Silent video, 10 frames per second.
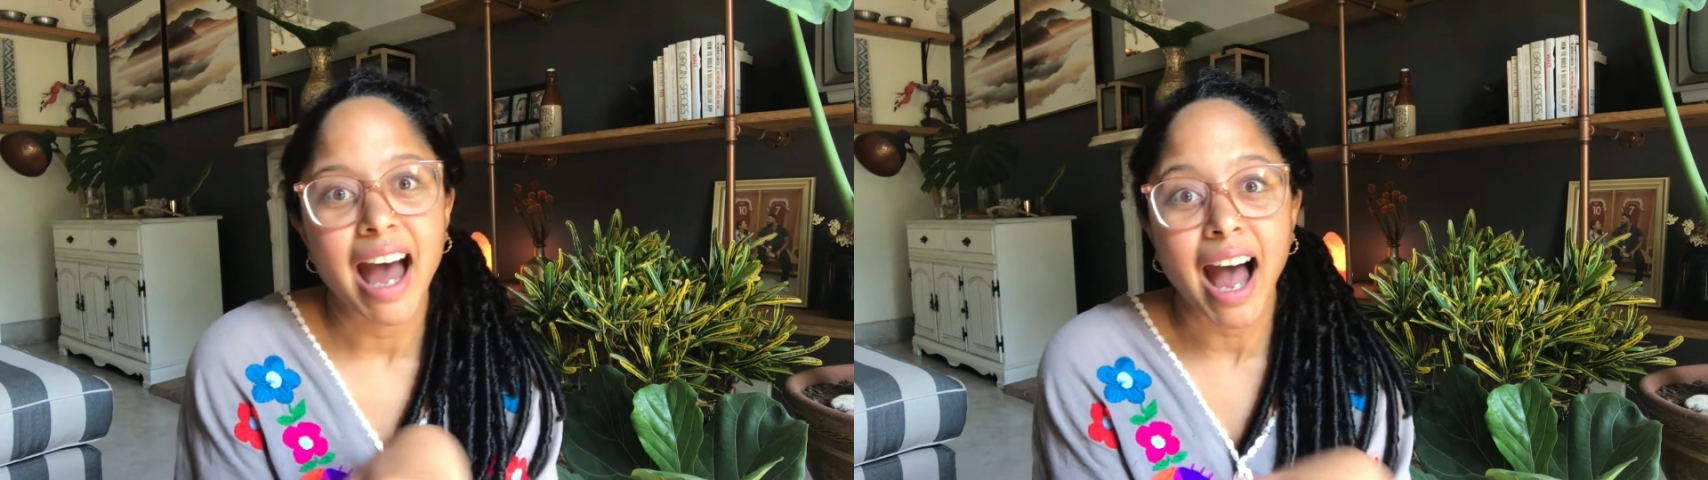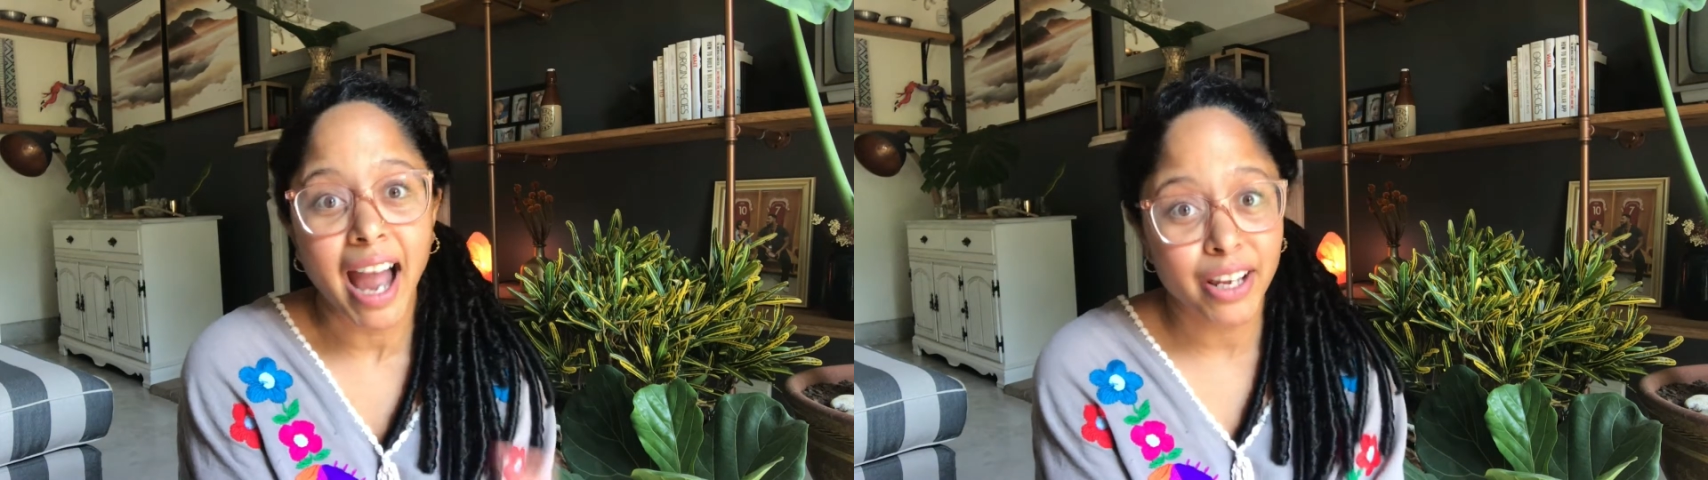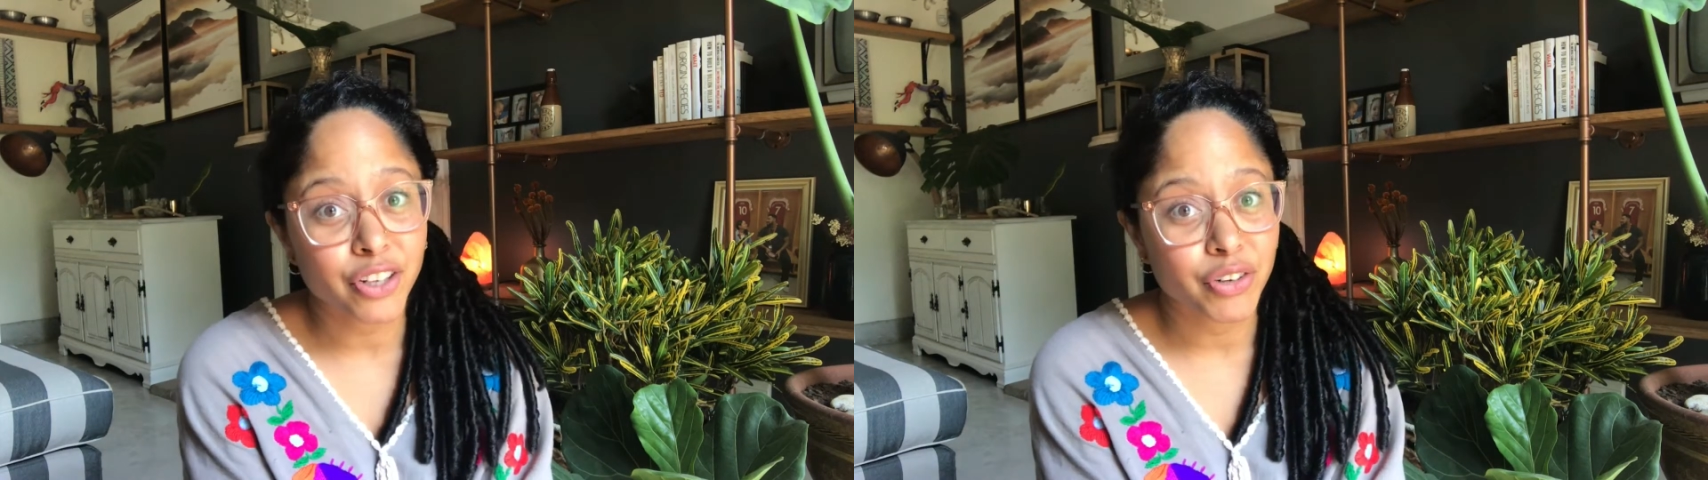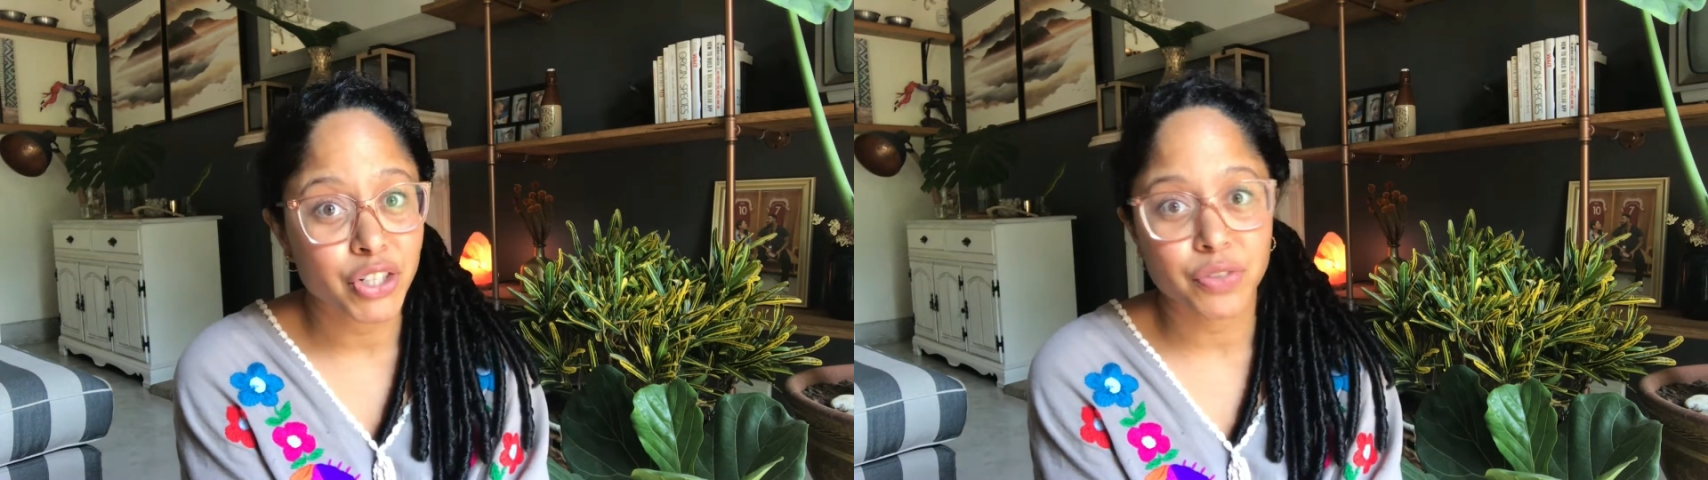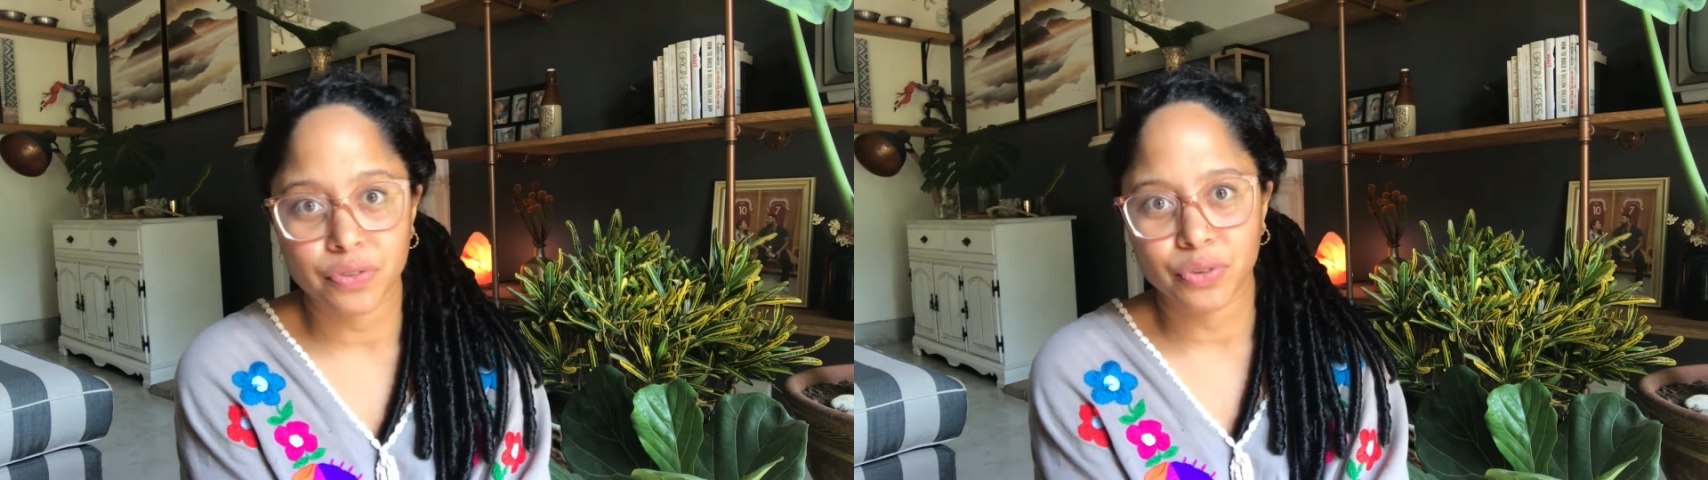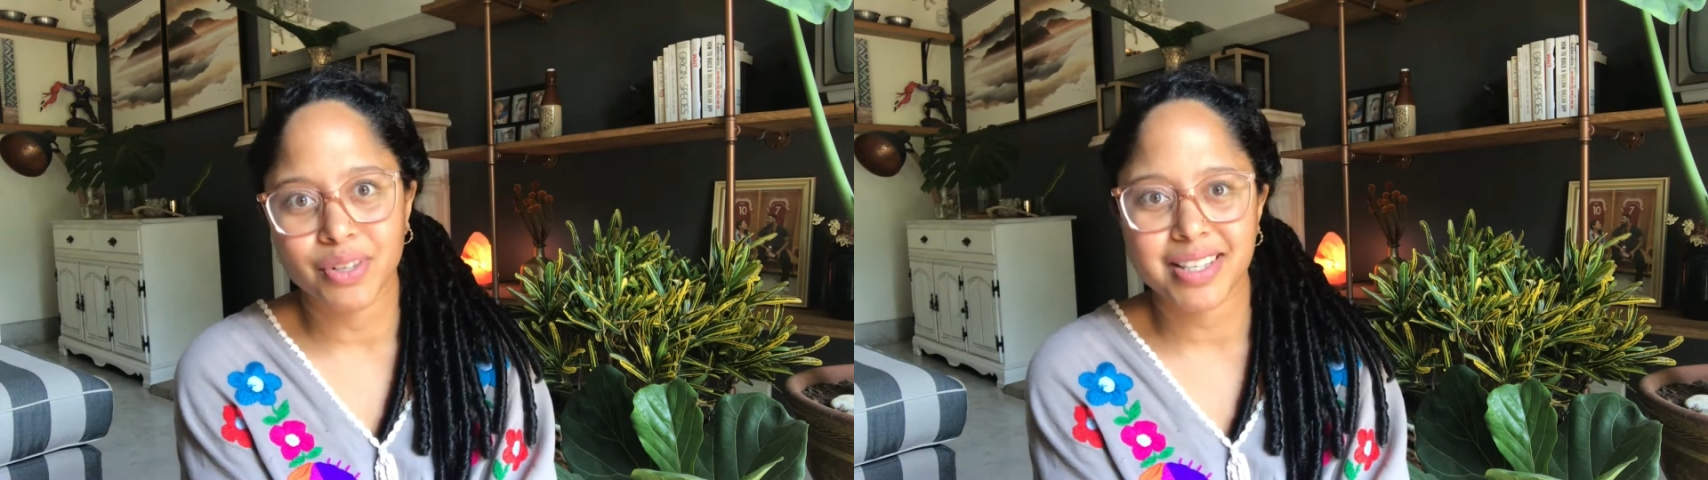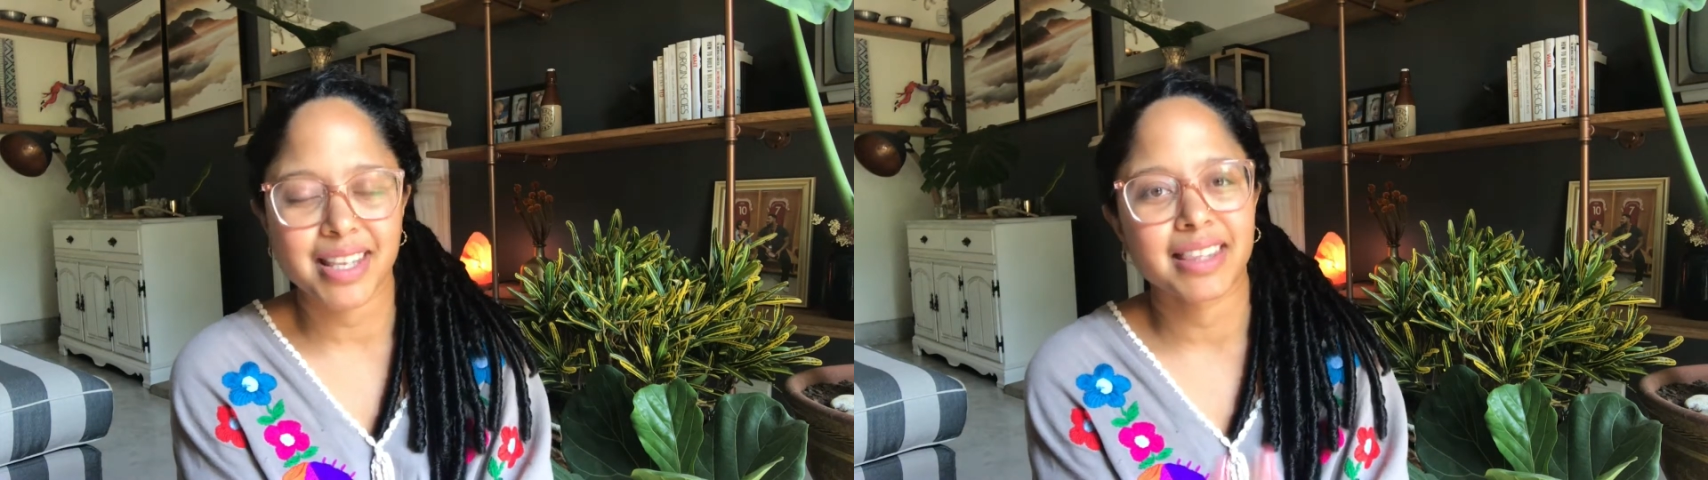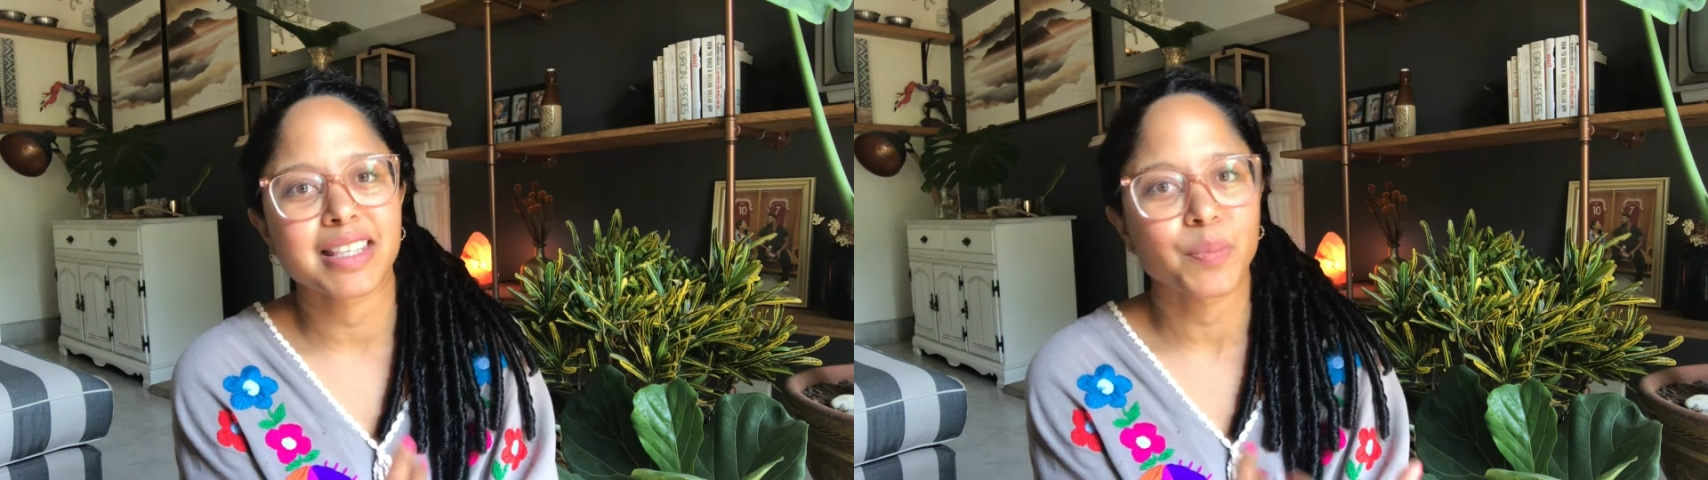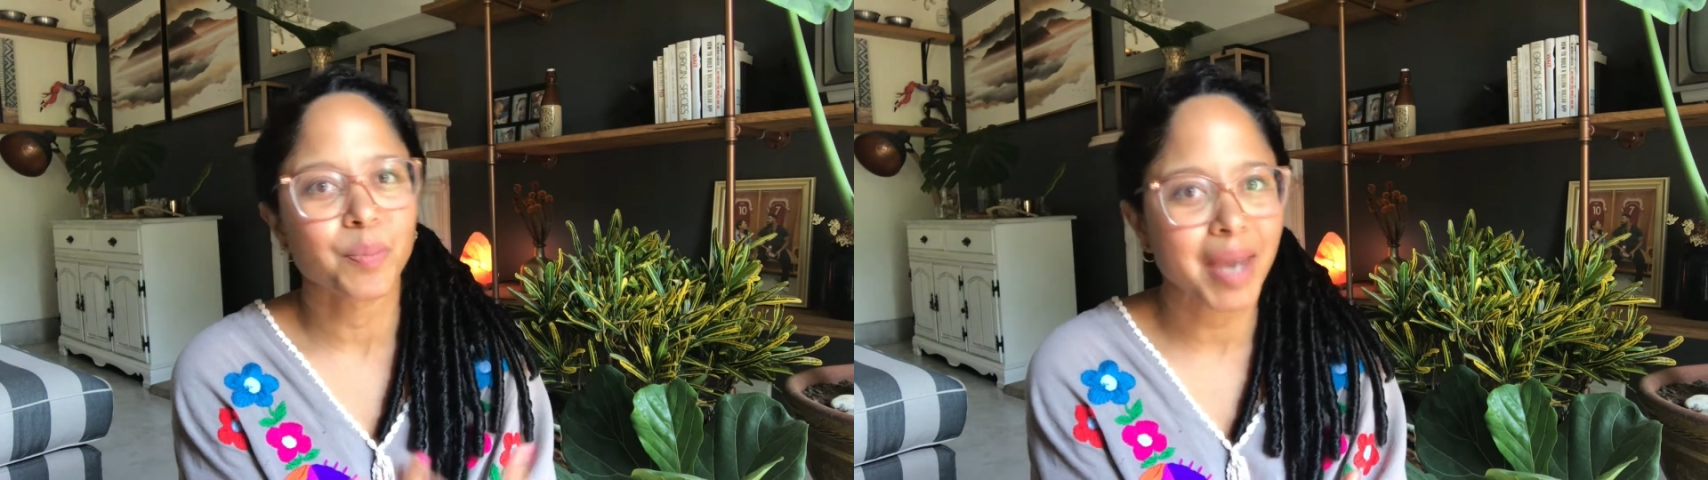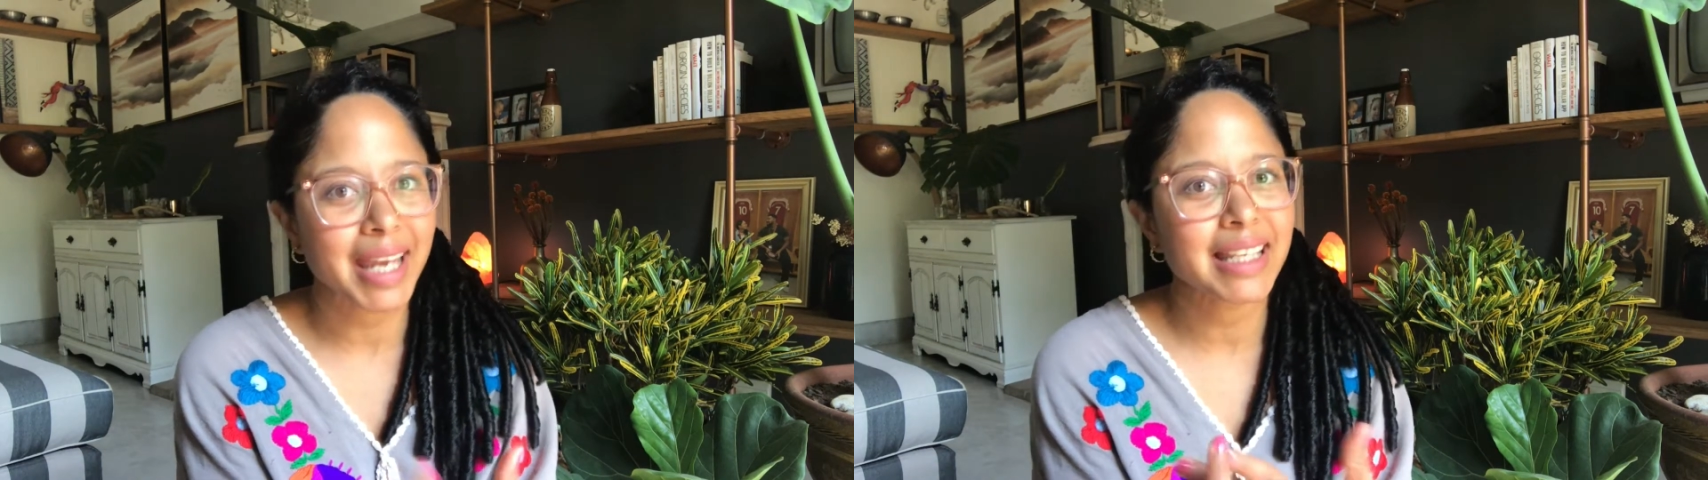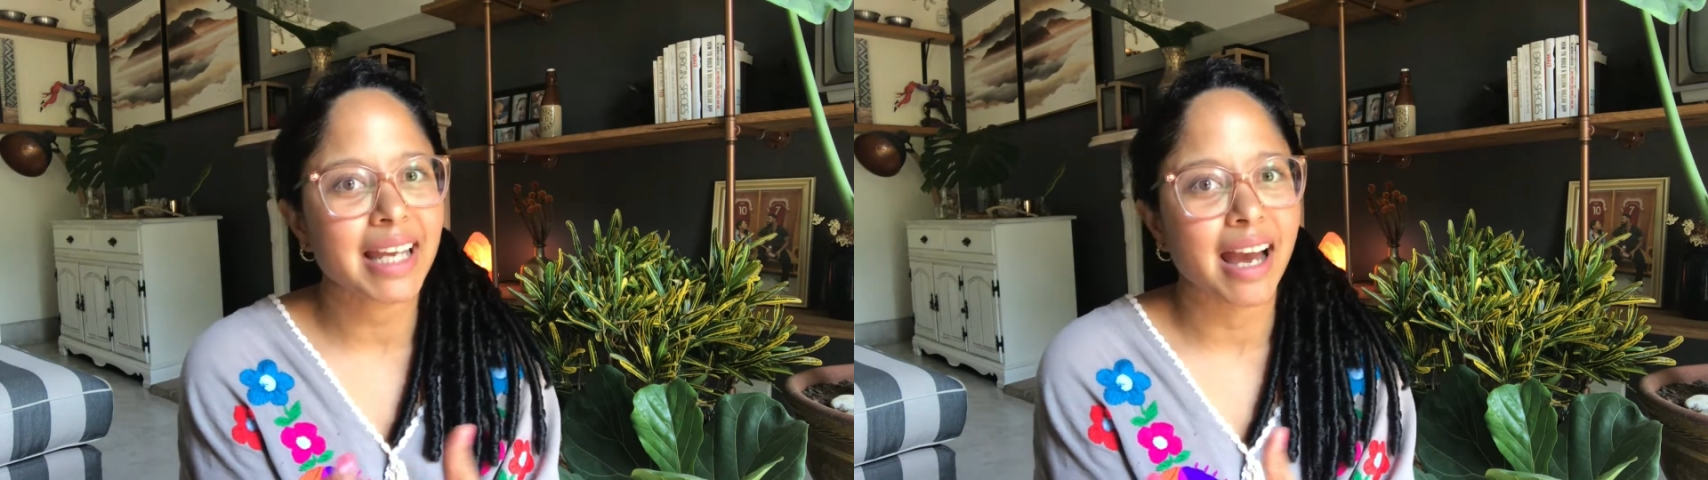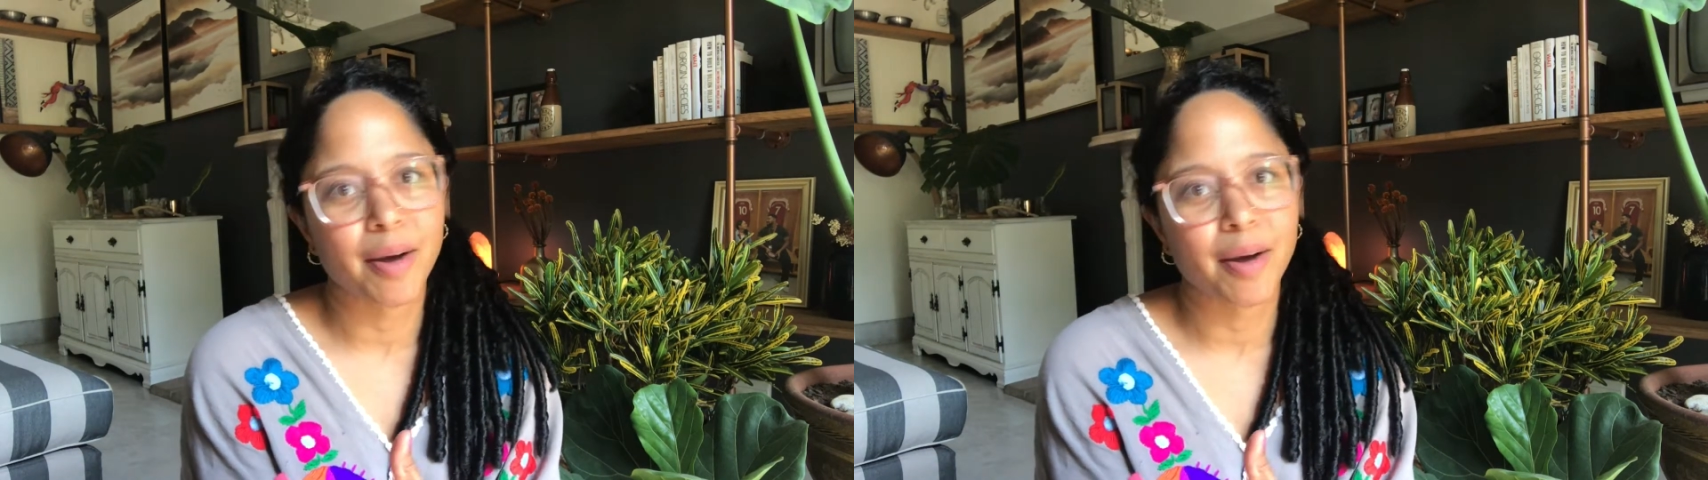iron-rich foods, then this may